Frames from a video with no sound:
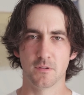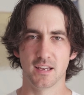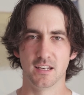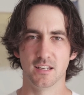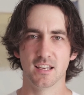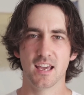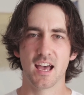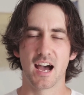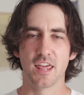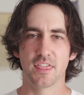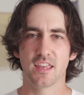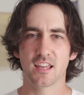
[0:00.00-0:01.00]
and I
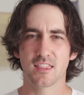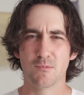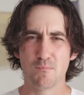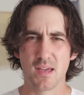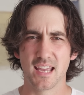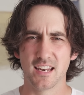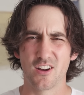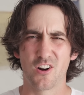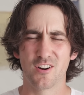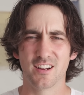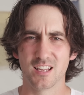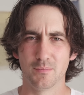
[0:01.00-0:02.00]
think the main
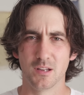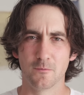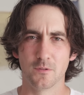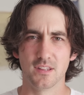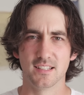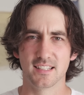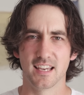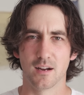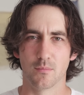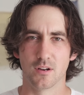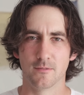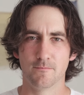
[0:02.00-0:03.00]
argument for this
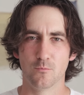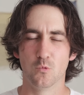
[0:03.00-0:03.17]
camera